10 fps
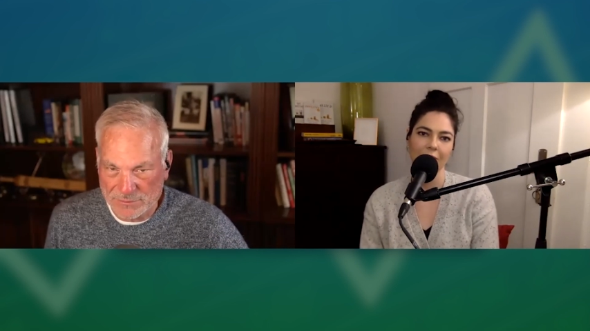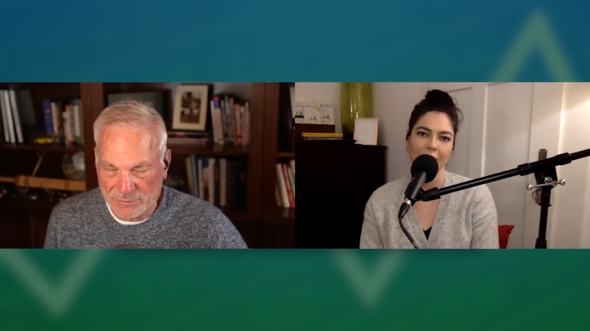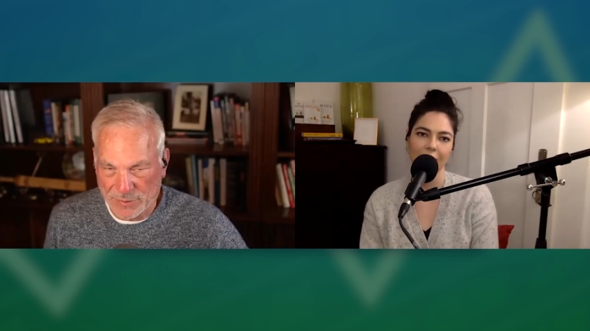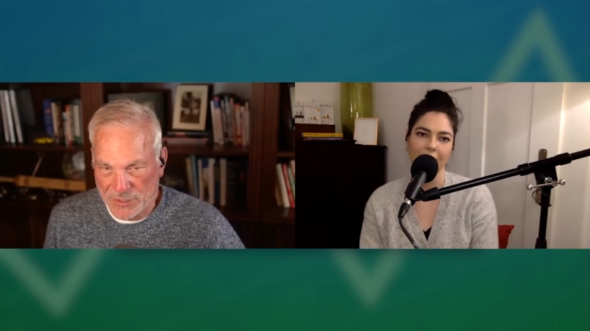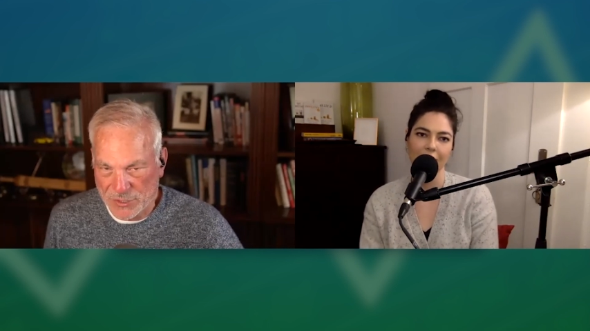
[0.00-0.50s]

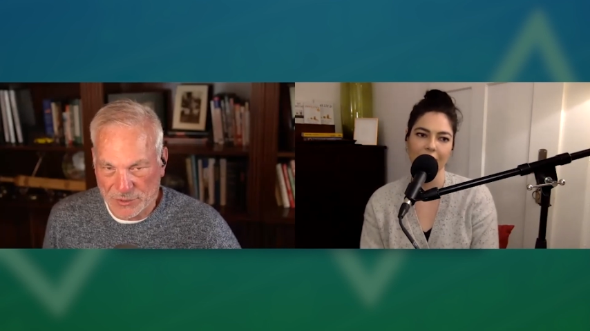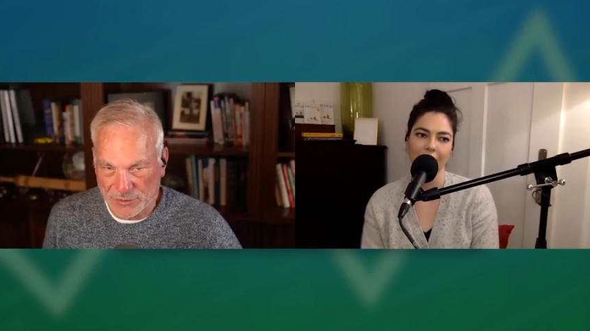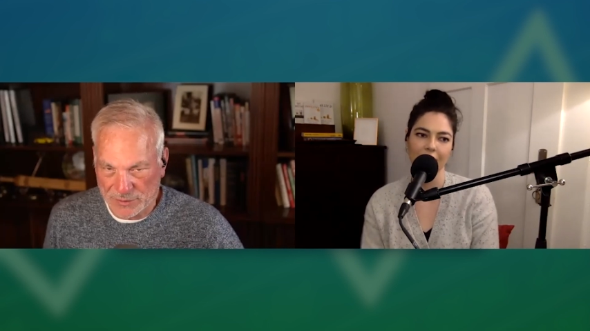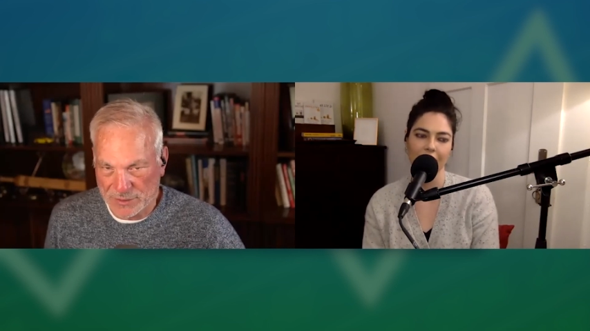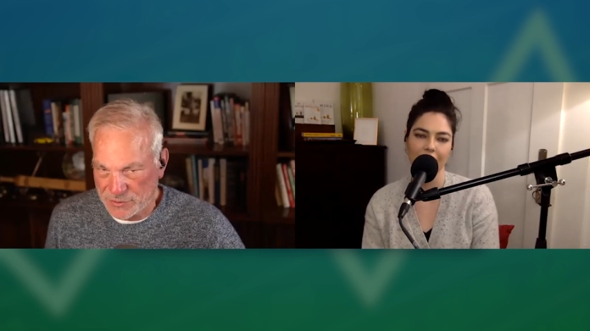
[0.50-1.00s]
Speaker 1: but
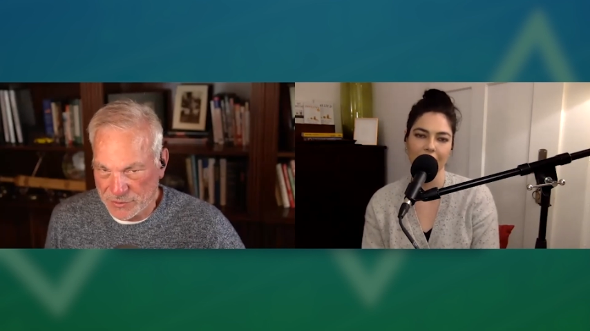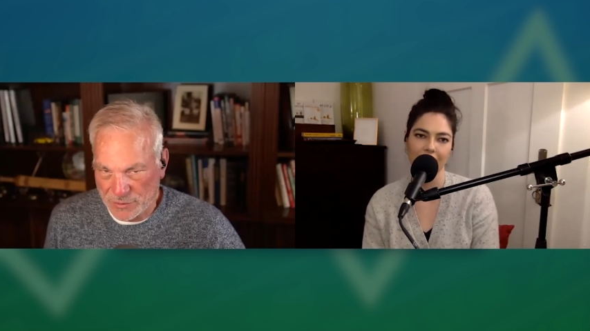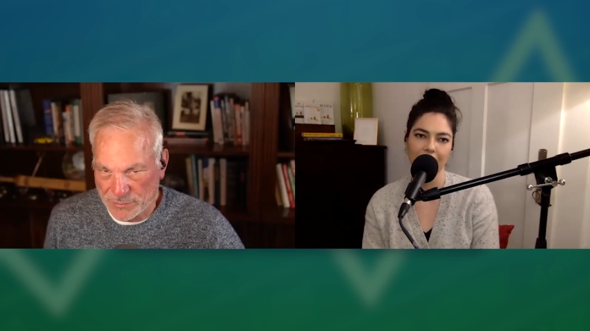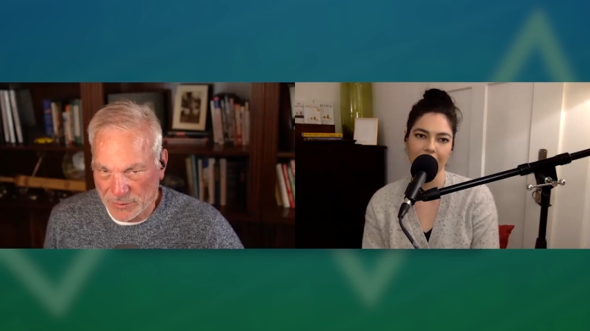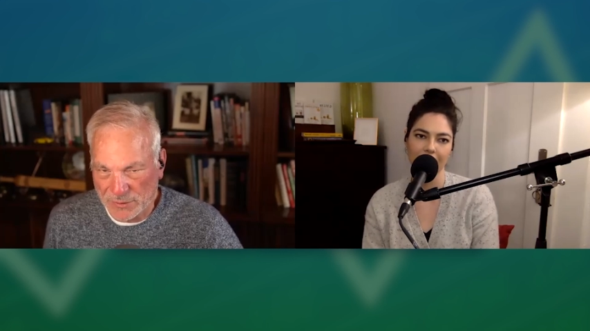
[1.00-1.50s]
surely it's
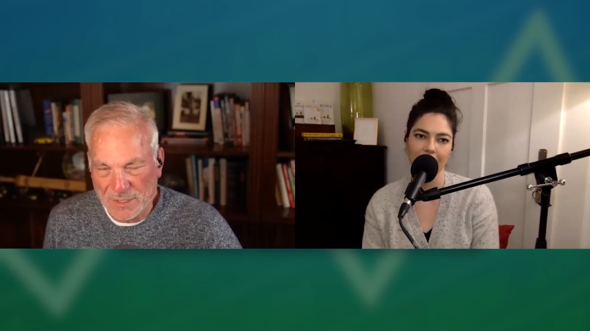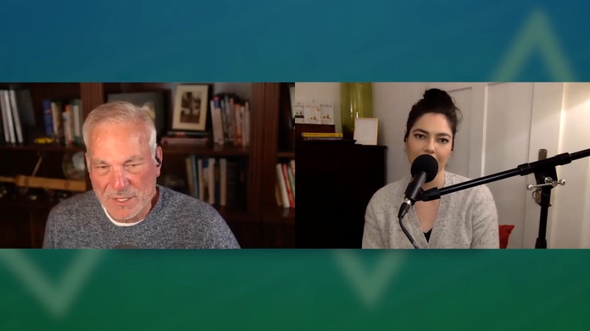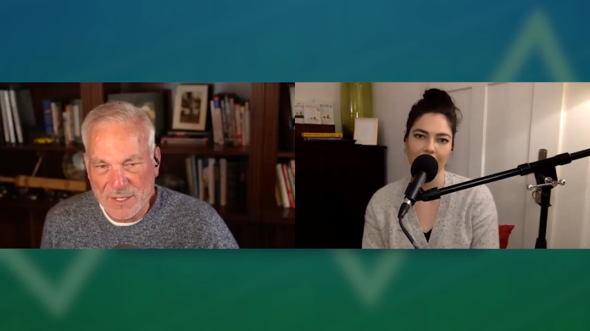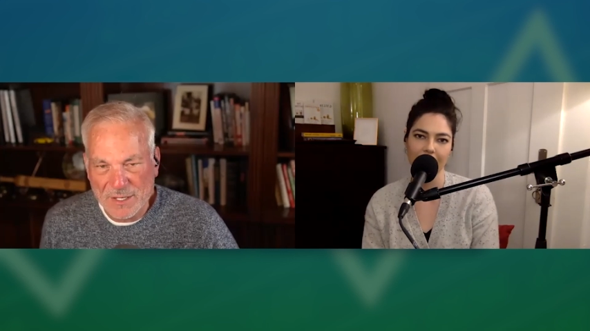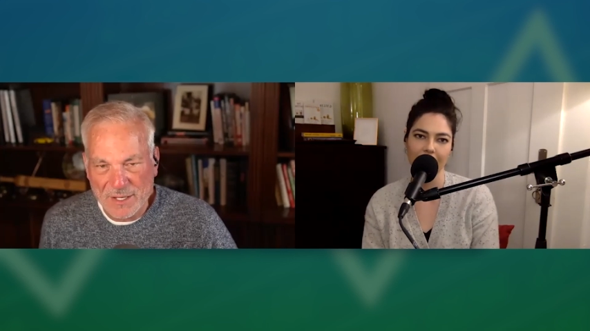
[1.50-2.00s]
doable
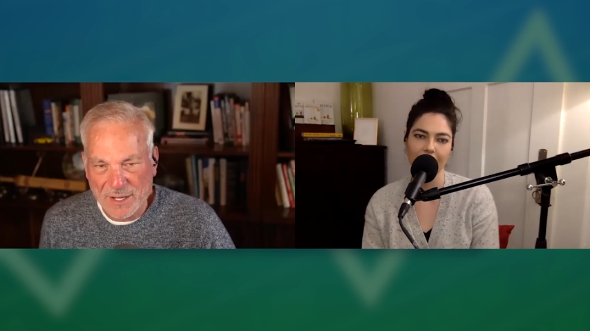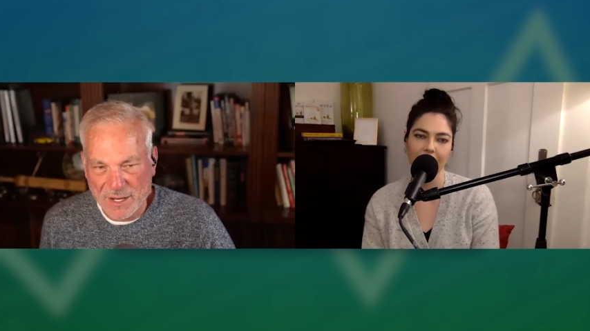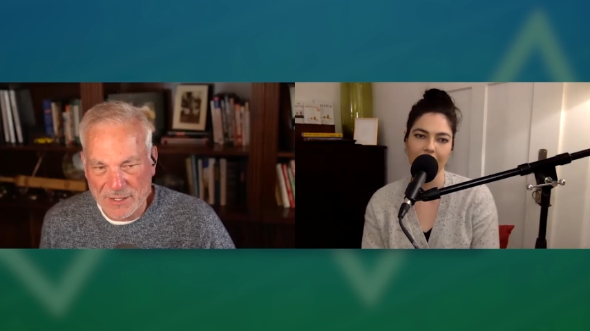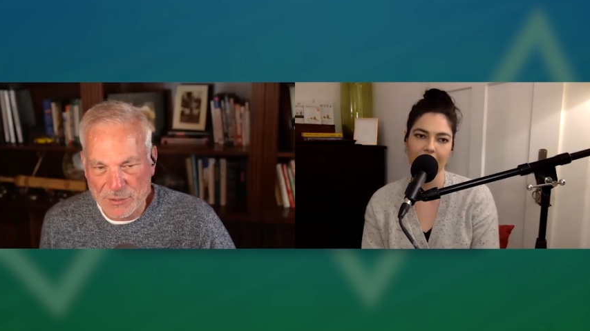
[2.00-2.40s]
and